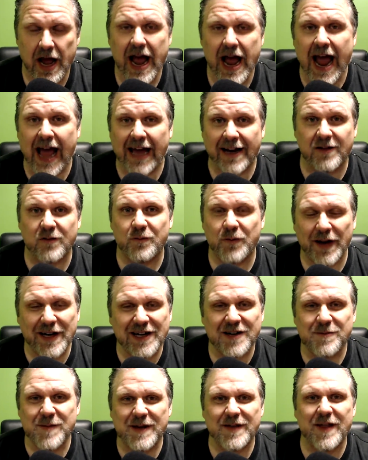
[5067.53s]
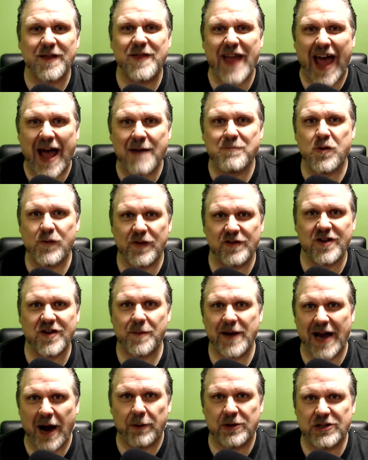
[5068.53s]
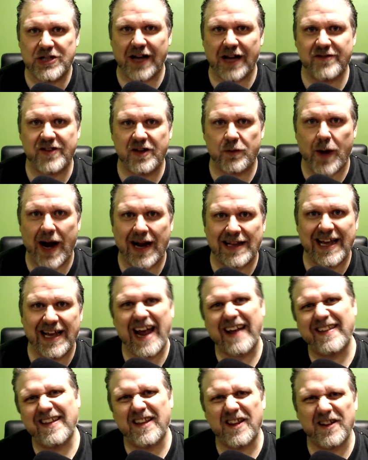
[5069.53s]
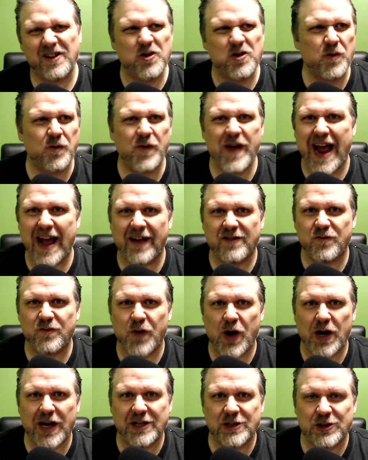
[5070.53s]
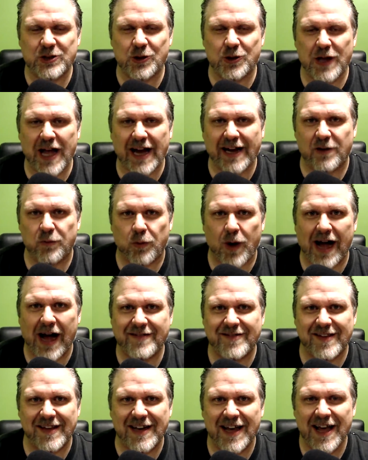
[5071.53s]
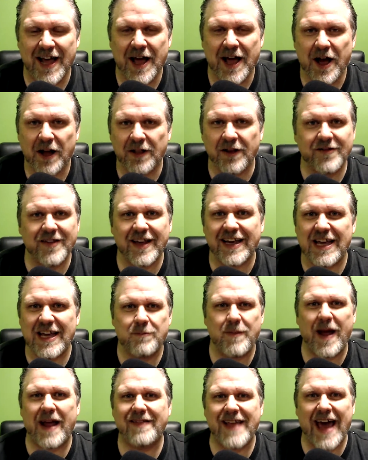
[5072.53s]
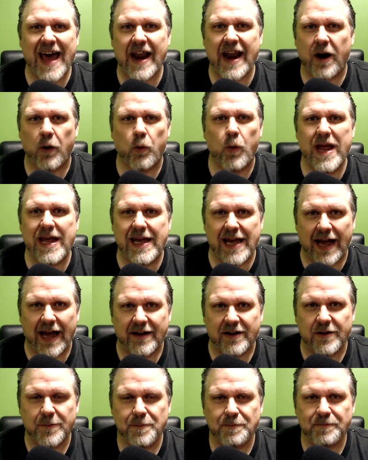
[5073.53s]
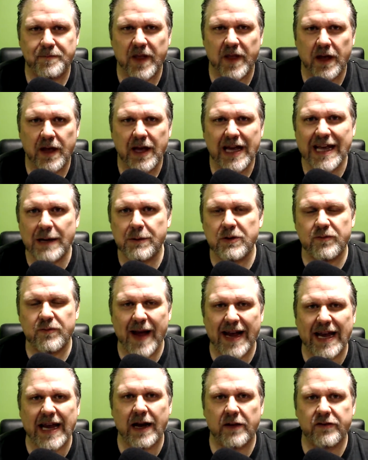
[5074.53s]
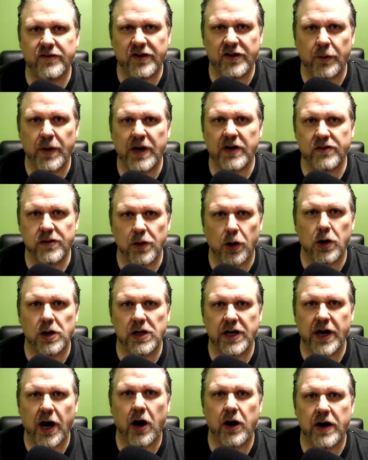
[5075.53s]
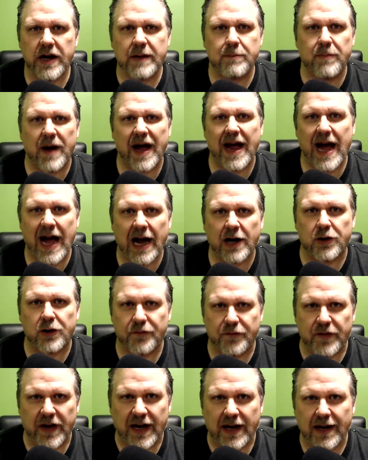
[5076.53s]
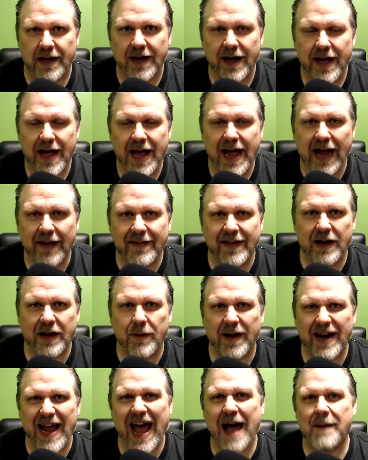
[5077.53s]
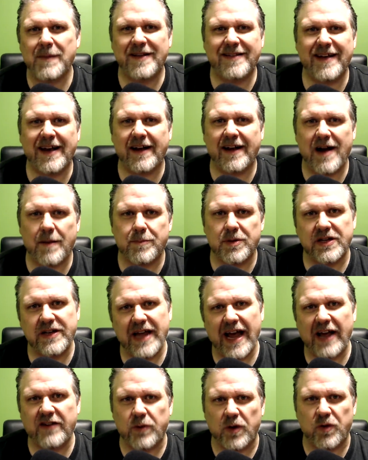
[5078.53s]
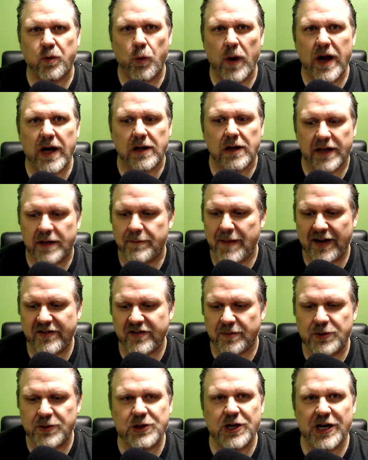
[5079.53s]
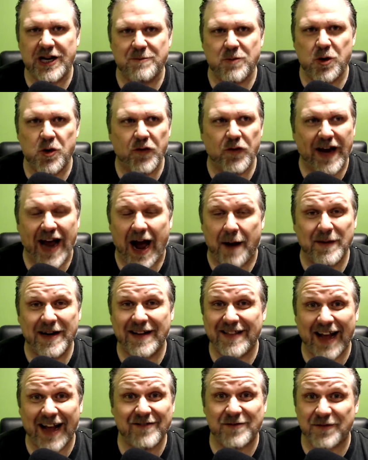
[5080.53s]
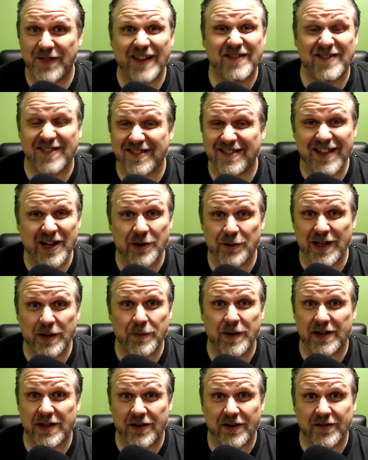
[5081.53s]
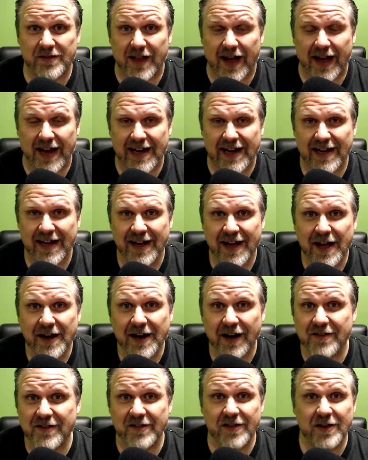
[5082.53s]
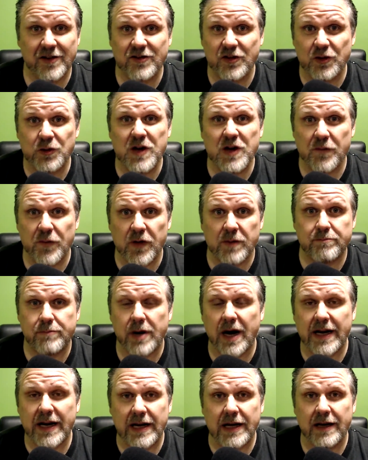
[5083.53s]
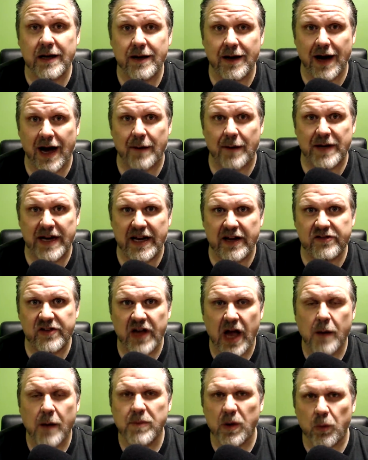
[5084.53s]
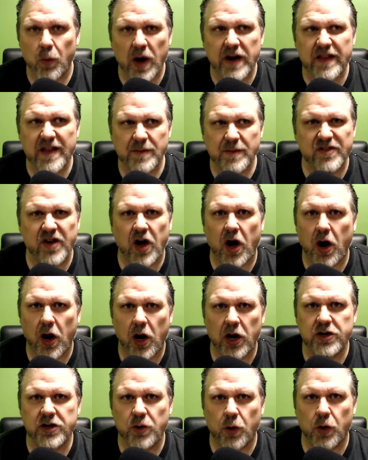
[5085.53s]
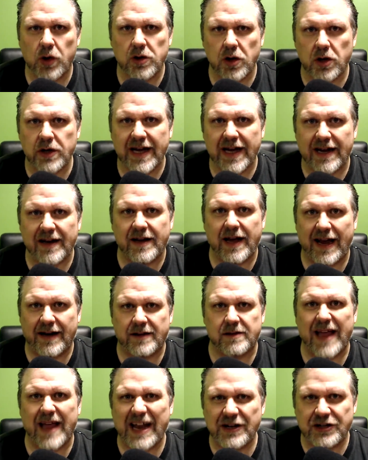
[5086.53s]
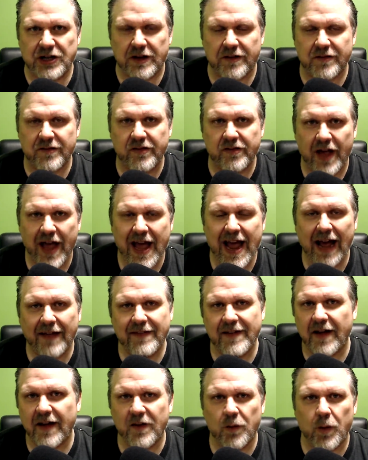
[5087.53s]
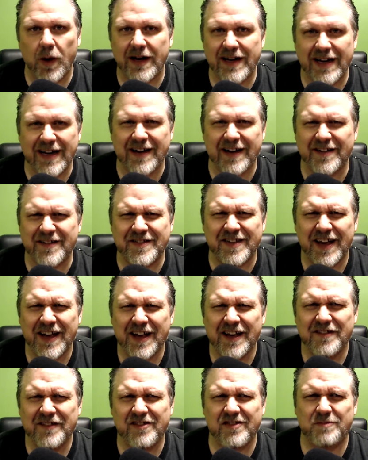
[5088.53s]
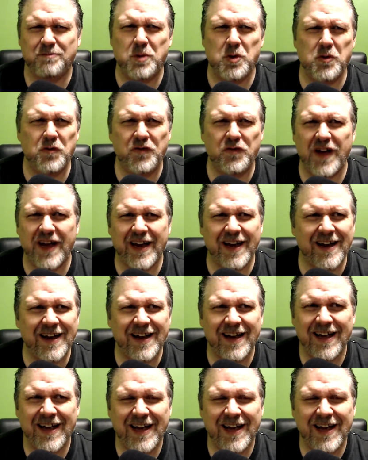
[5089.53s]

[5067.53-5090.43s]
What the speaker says: And it's funny to me that movie's coming out with John C. Reilly, and then the goofy ass fucking Sherlock and Watson. It looks like he made that on a weekend. He was making a serious Laurel and Hardy biography, and then he went, I'm going to take a couple of days with Will and make some shitty movie. I mean, that's literally what it looks like, because he's in two different buddy comedies, but one of them is a hardcore look at legends, and the other one is spoofing